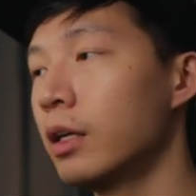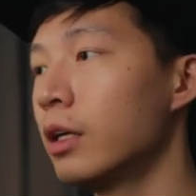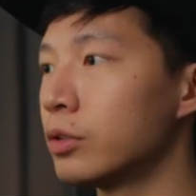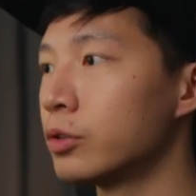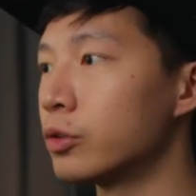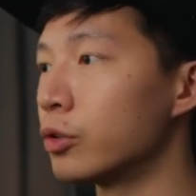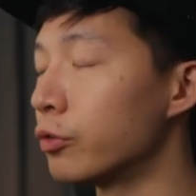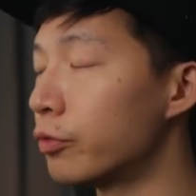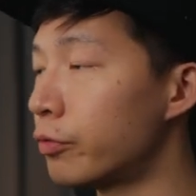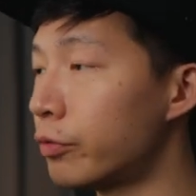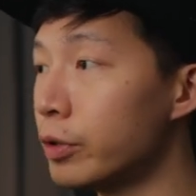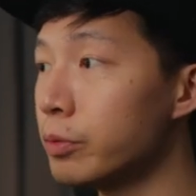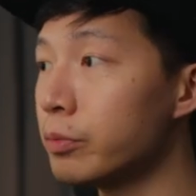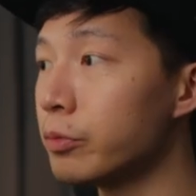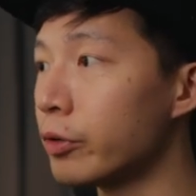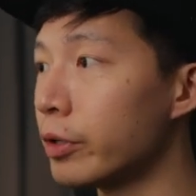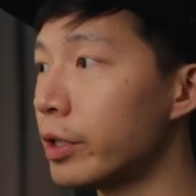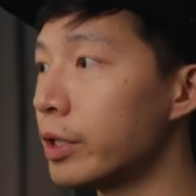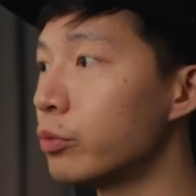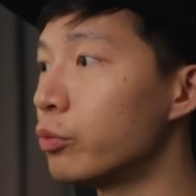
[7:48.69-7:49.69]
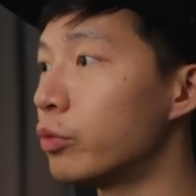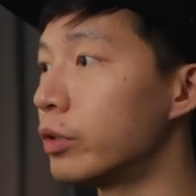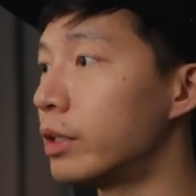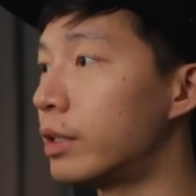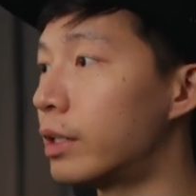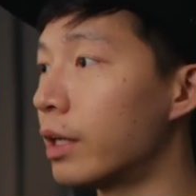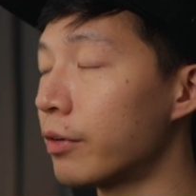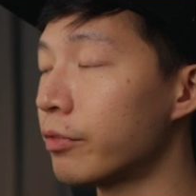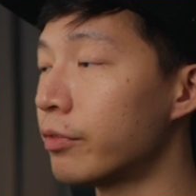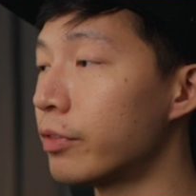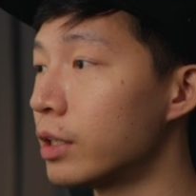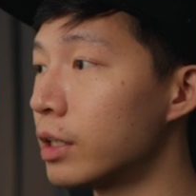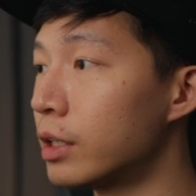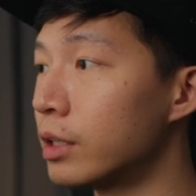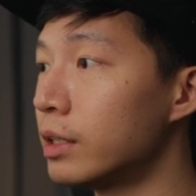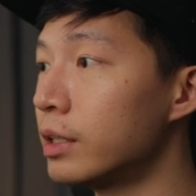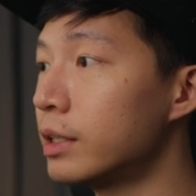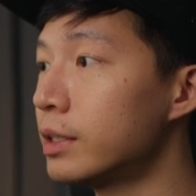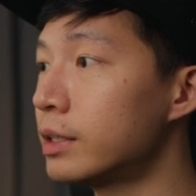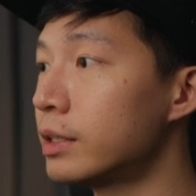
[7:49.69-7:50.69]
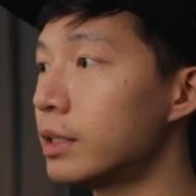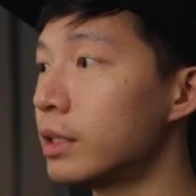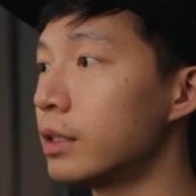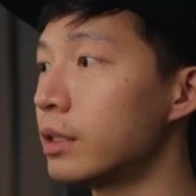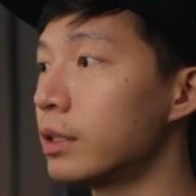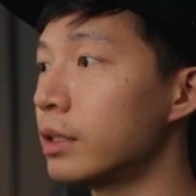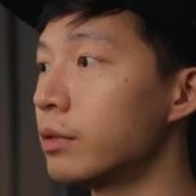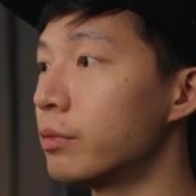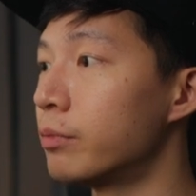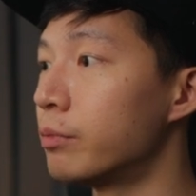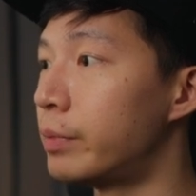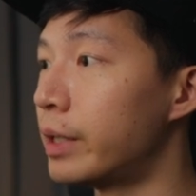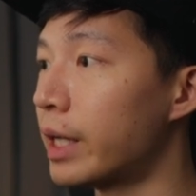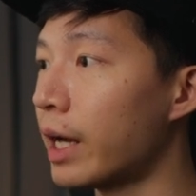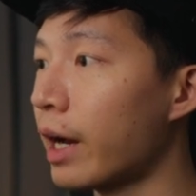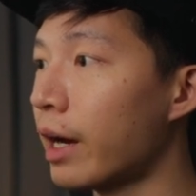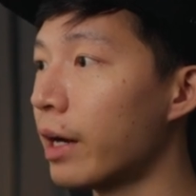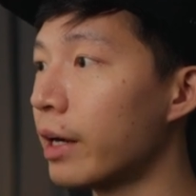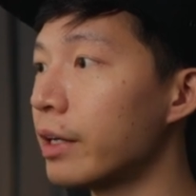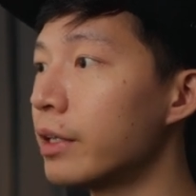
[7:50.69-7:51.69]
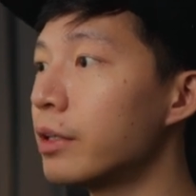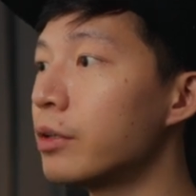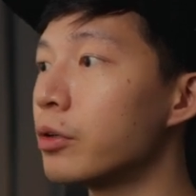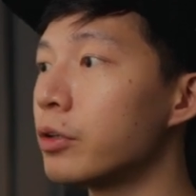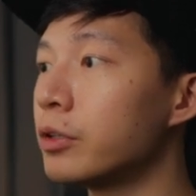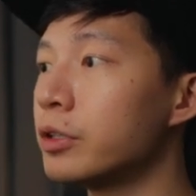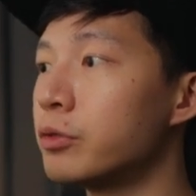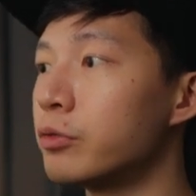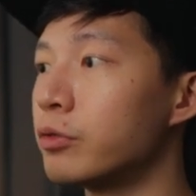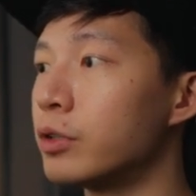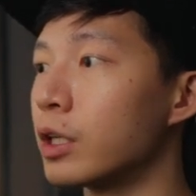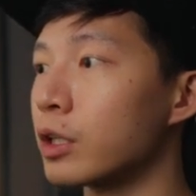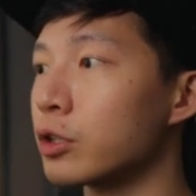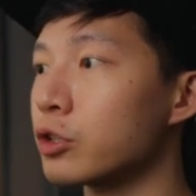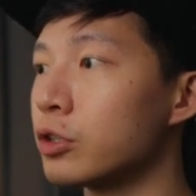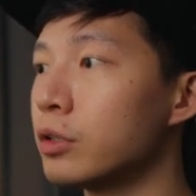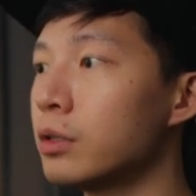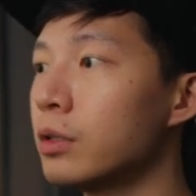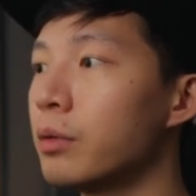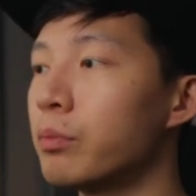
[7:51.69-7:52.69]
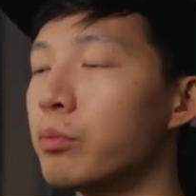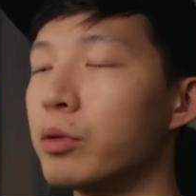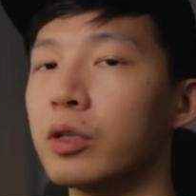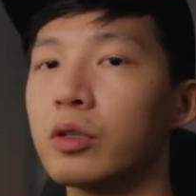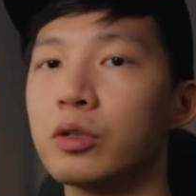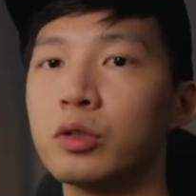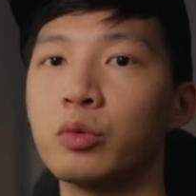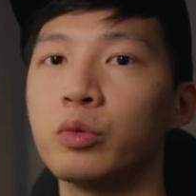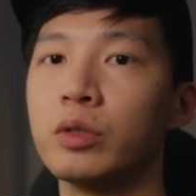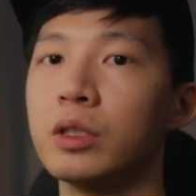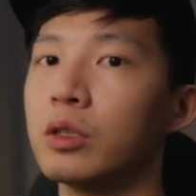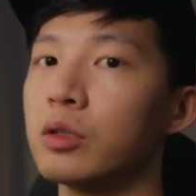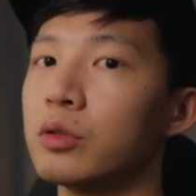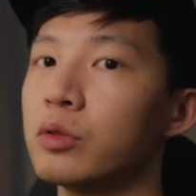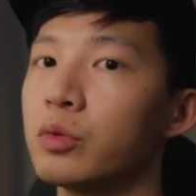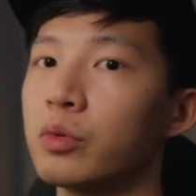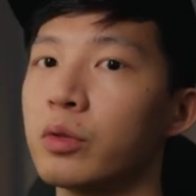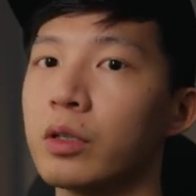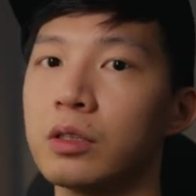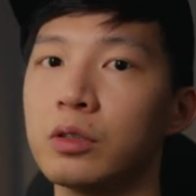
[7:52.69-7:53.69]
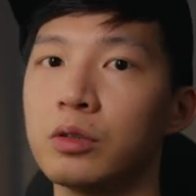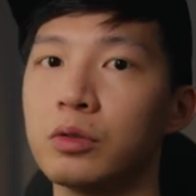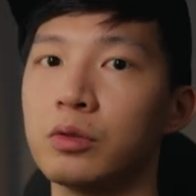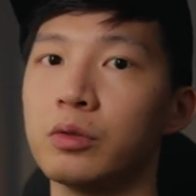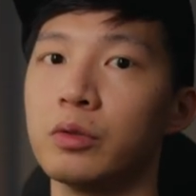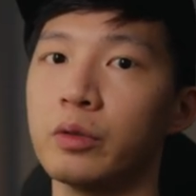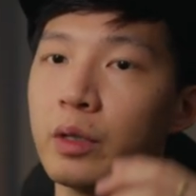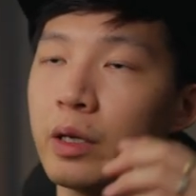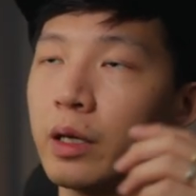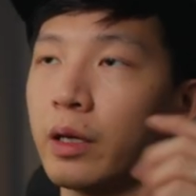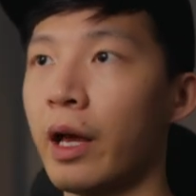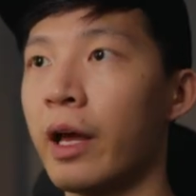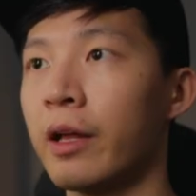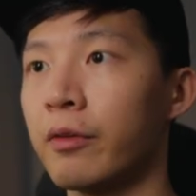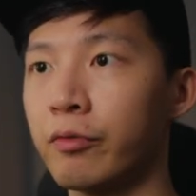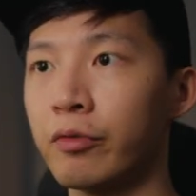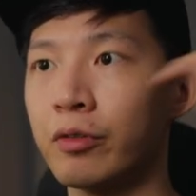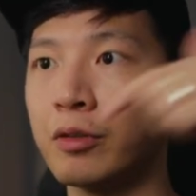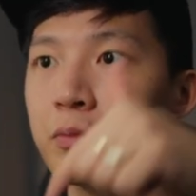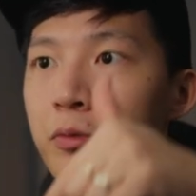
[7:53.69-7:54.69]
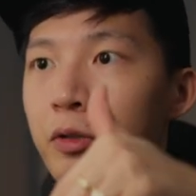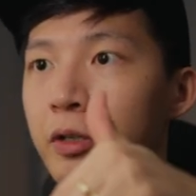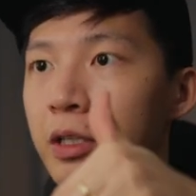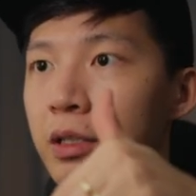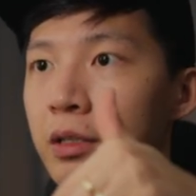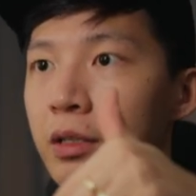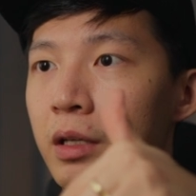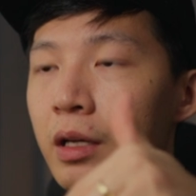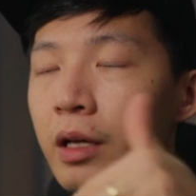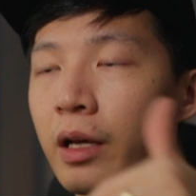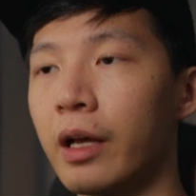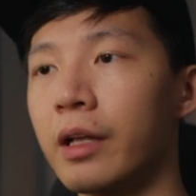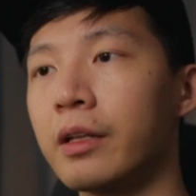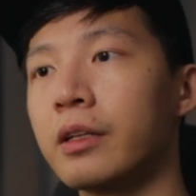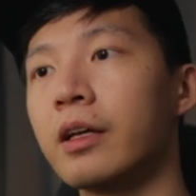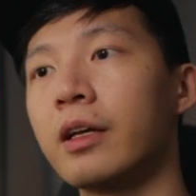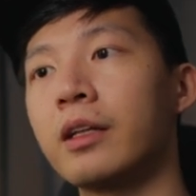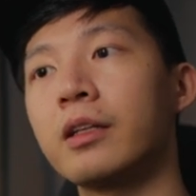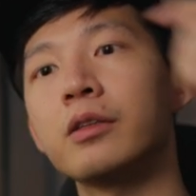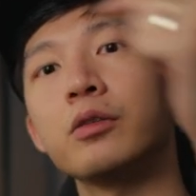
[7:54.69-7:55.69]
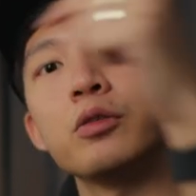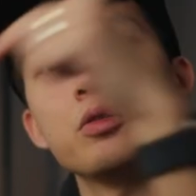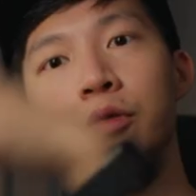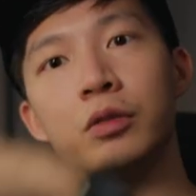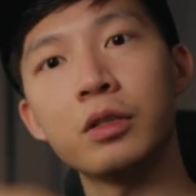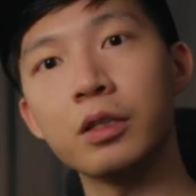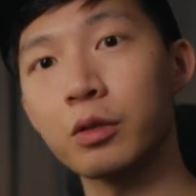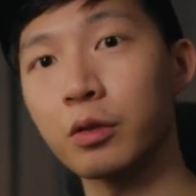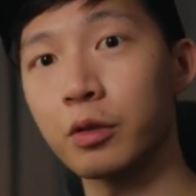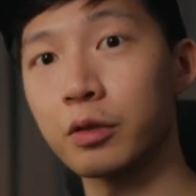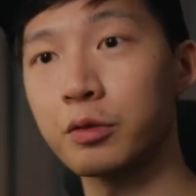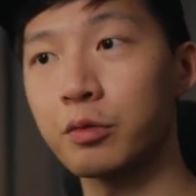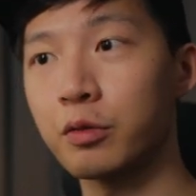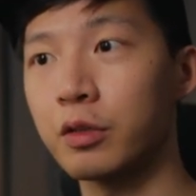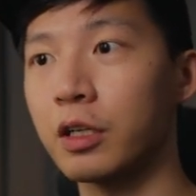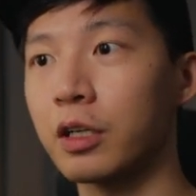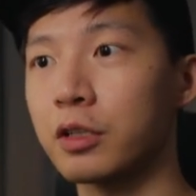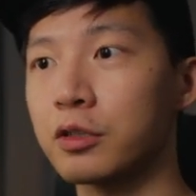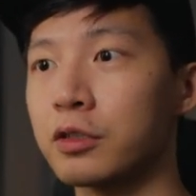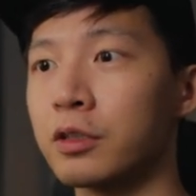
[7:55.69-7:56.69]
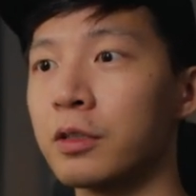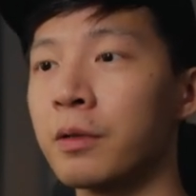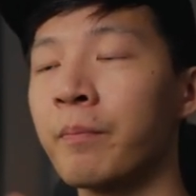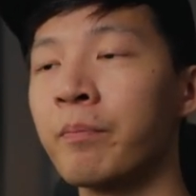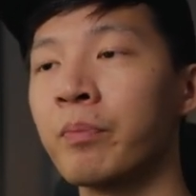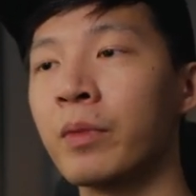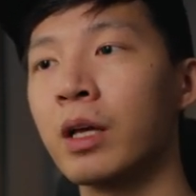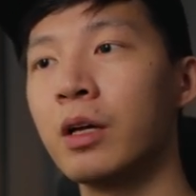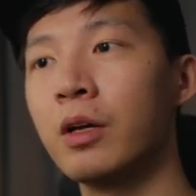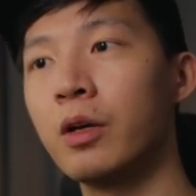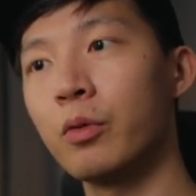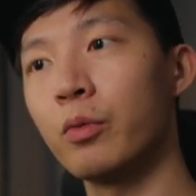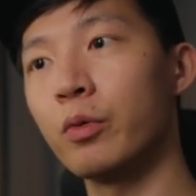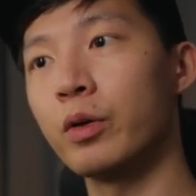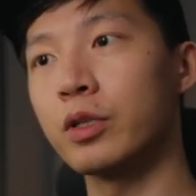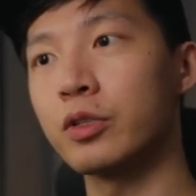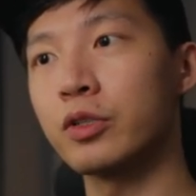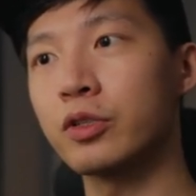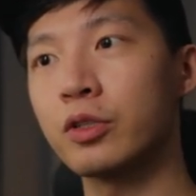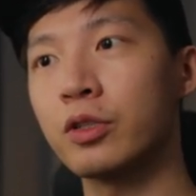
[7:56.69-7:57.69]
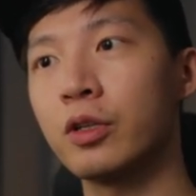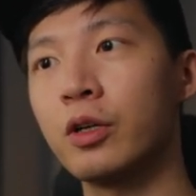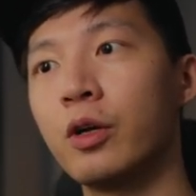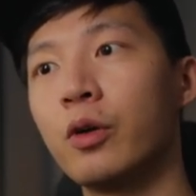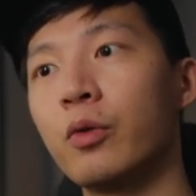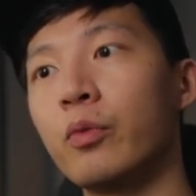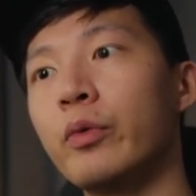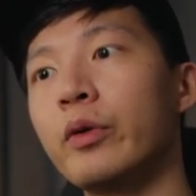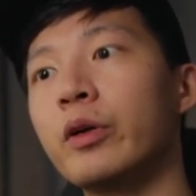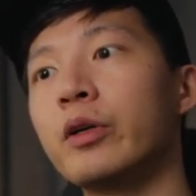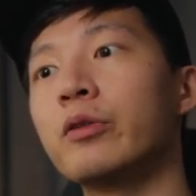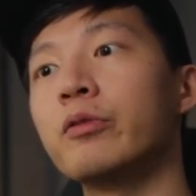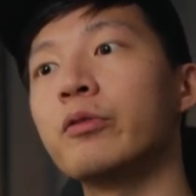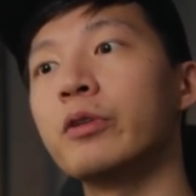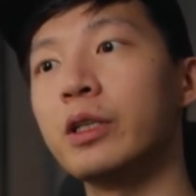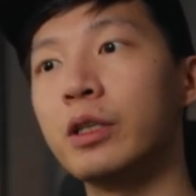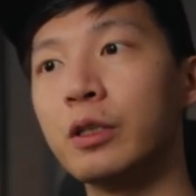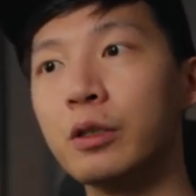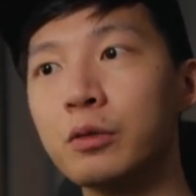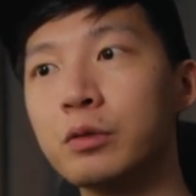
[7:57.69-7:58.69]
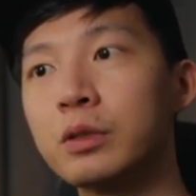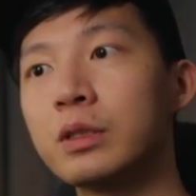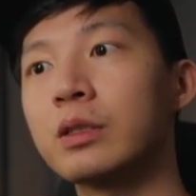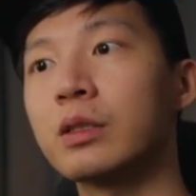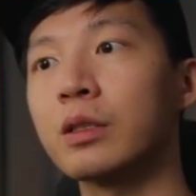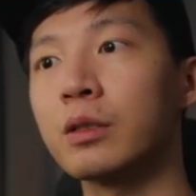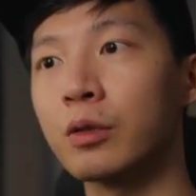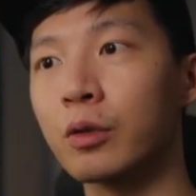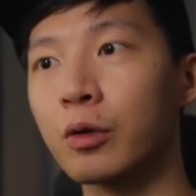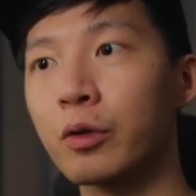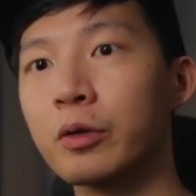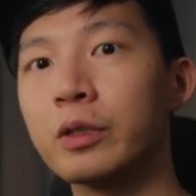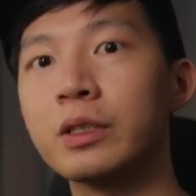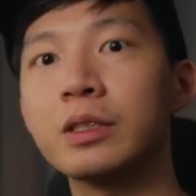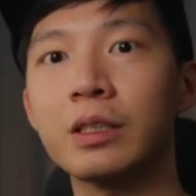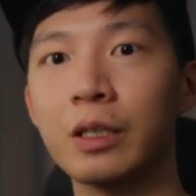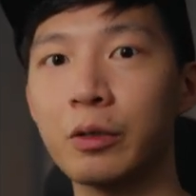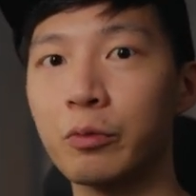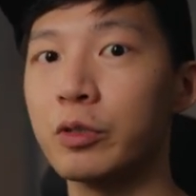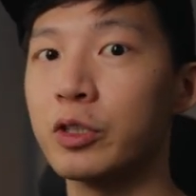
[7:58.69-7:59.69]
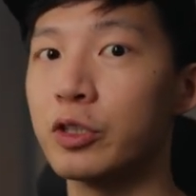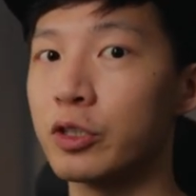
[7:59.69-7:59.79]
So film grain would definitely sit behind noise reduction because we don't want to add film grain and then do the noise reduction, which will reduce the noise that we